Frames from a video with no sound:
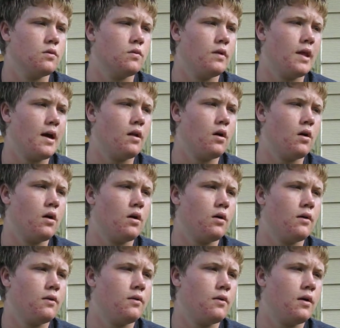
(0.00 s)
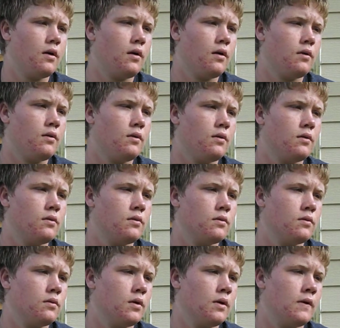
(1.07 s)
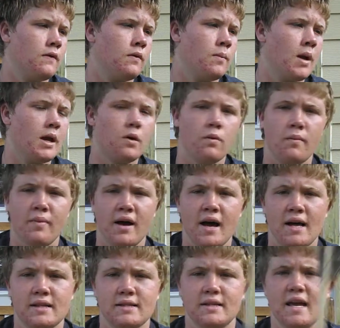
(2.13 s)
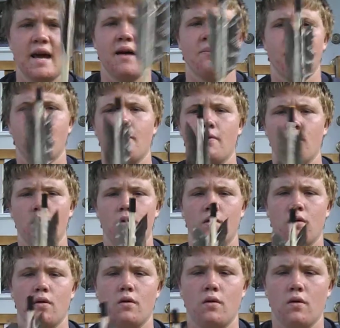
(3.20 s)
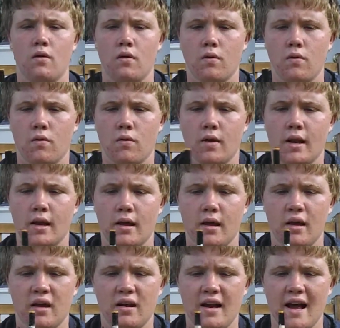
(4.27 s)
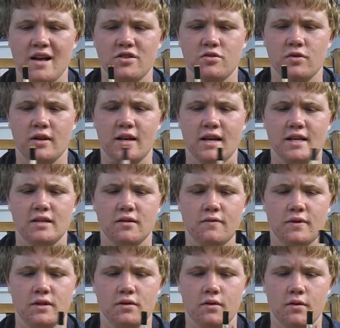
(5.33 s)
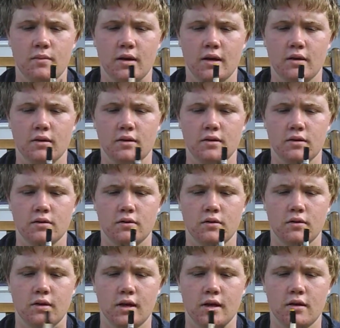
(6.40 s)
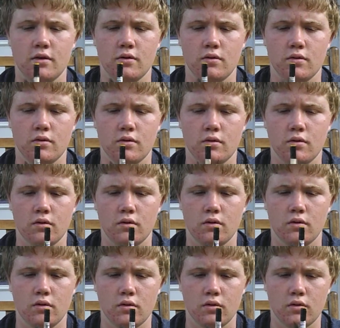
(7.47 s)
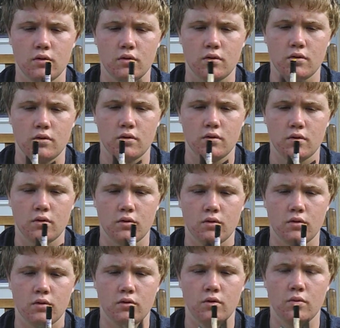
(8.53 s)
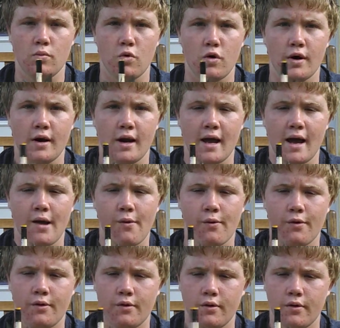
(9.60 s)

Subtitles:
Without a hot glue gun, if you make it with pine sap or any natural adhesive, it's gonna take you a little more than an hour.